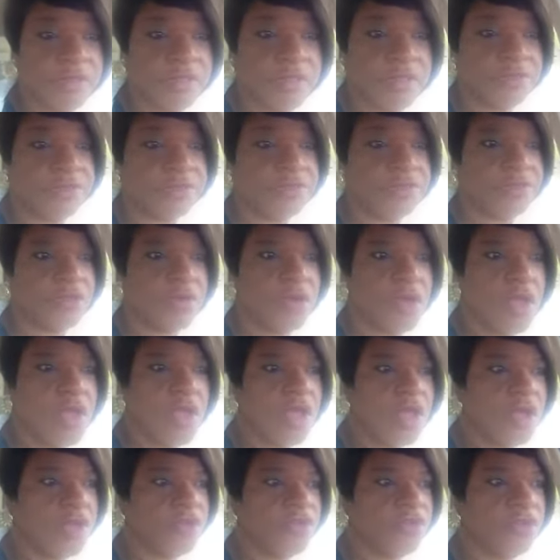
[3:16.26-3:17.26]
there too.
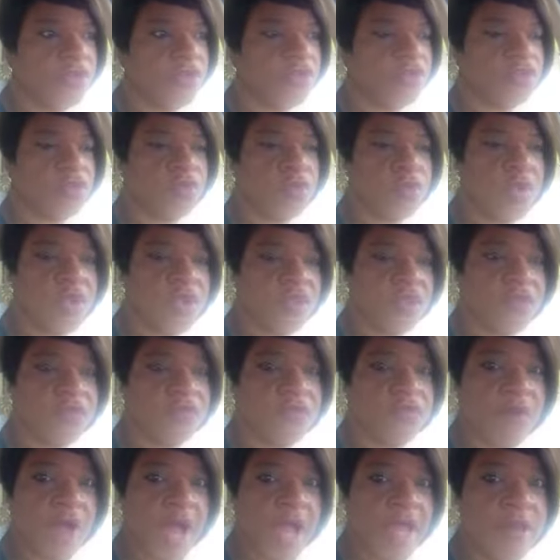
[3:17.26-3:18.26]
Because those Swiss
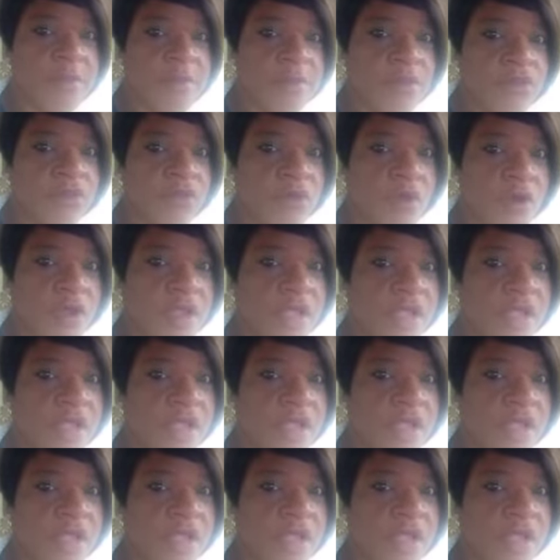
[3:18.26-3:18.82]
vitamins are